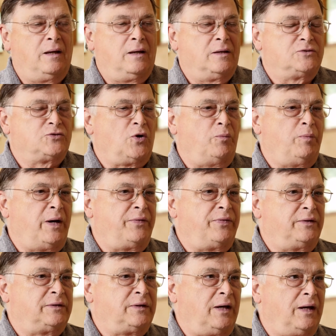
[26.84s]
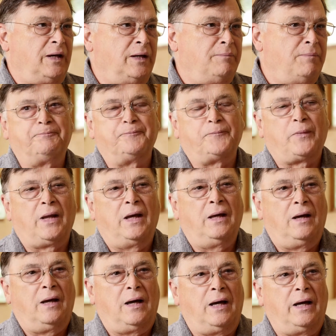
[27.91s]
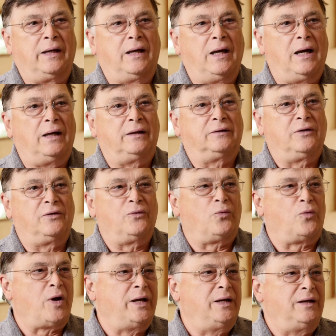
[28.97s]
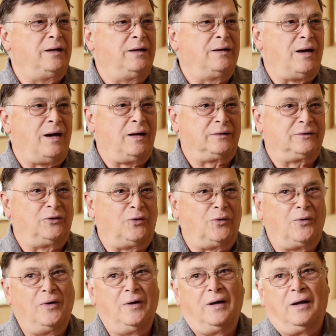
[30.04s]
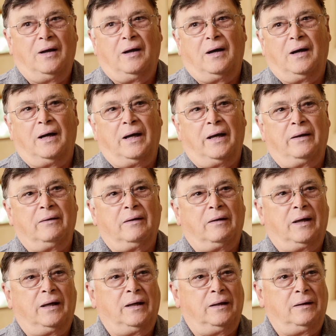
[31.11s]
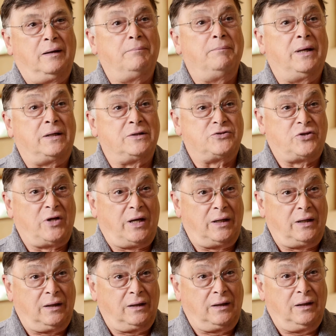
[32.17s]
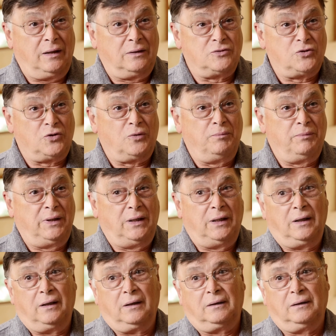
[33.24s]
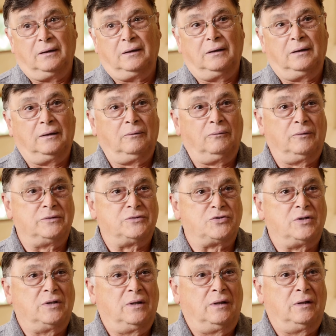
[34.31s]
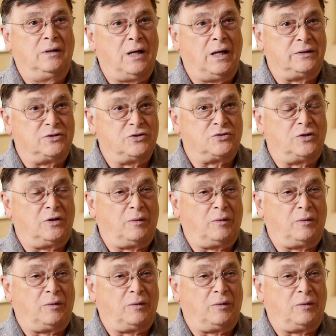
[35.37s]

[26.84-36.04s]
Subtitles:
So by the time I got to the right doctor, I had metastatic cancer, meaning that it was not just in the